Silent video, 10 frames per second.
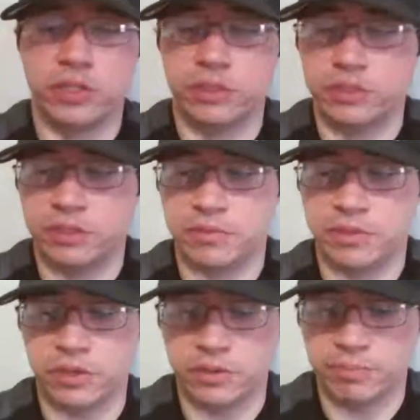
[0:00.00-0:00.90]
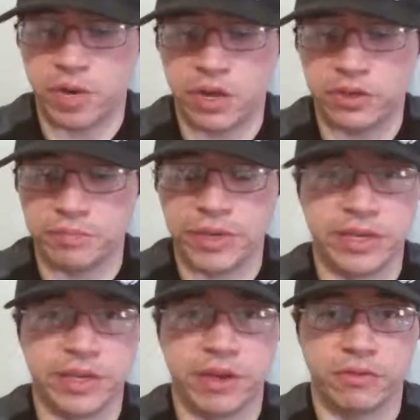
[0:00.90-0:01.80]
to bother
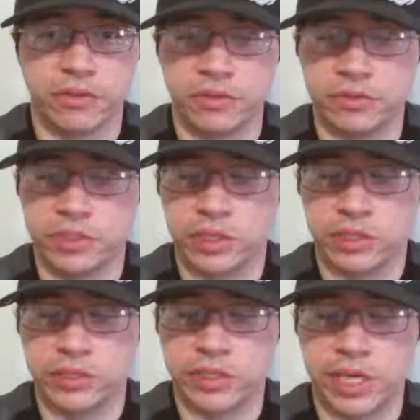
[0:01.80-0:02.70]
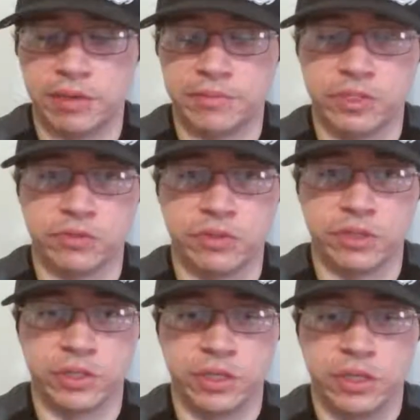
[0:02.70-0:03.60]
picking out those stems
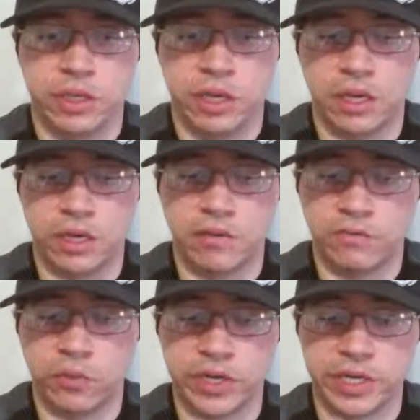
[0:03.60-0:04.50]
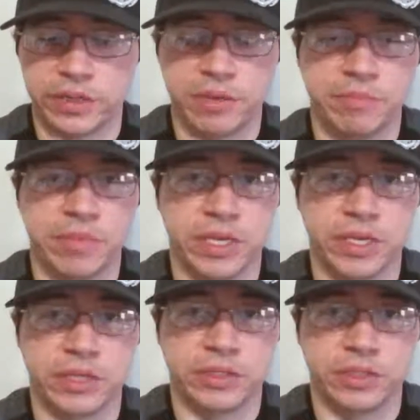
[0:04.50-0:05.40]
or avoiding them,
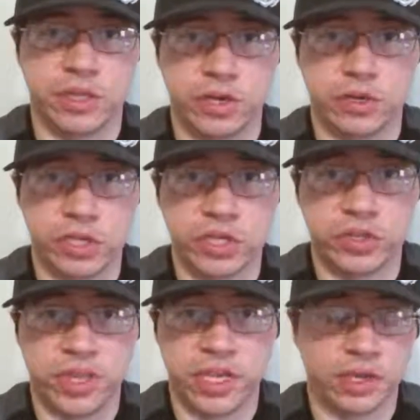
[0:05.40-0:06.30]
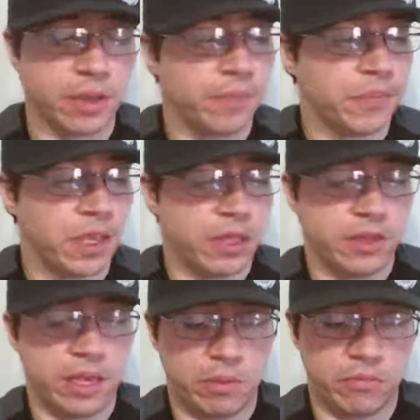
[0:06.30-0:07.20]
because they're a good thing.
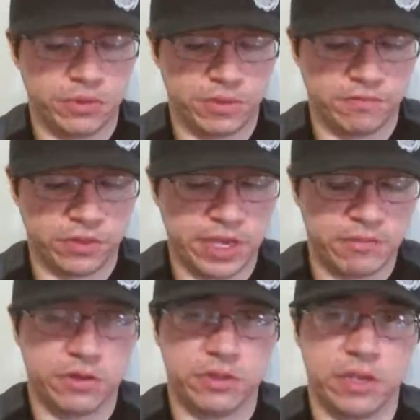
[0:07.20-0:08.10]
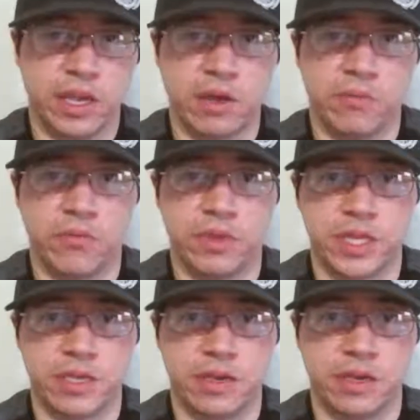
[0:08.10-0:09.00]
They help with the flavor, and they help
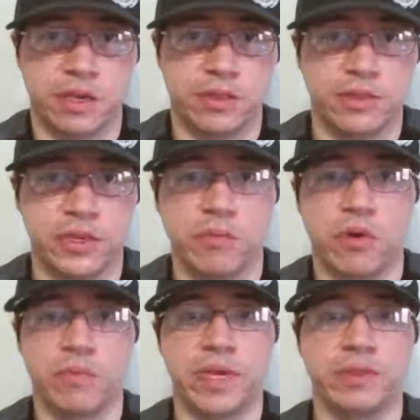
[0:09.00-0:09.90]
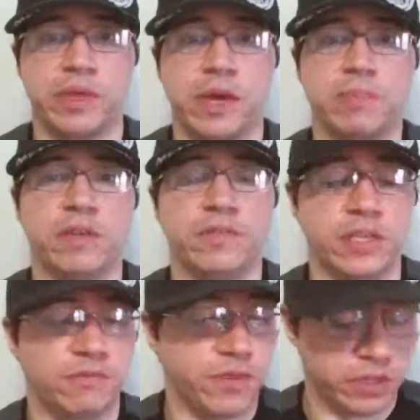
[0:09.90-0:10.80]
with the theobromine, the
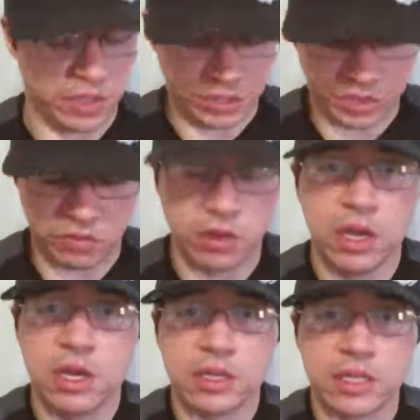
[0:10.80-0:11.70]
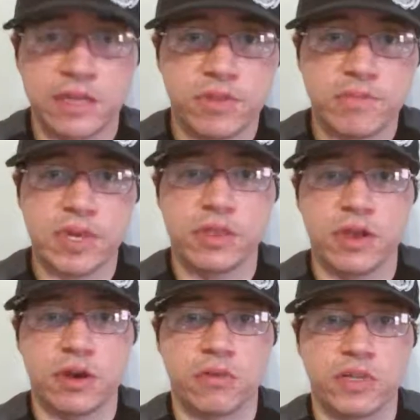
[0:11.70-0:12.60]
uplifting feeling. So leave them in
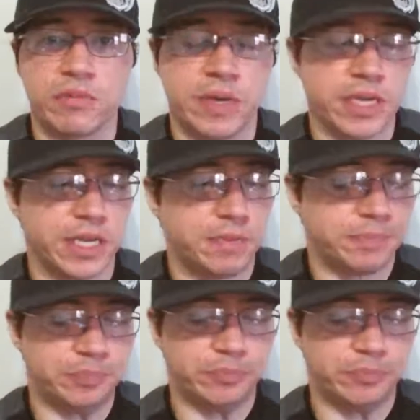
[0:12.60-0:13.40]
there when you make it.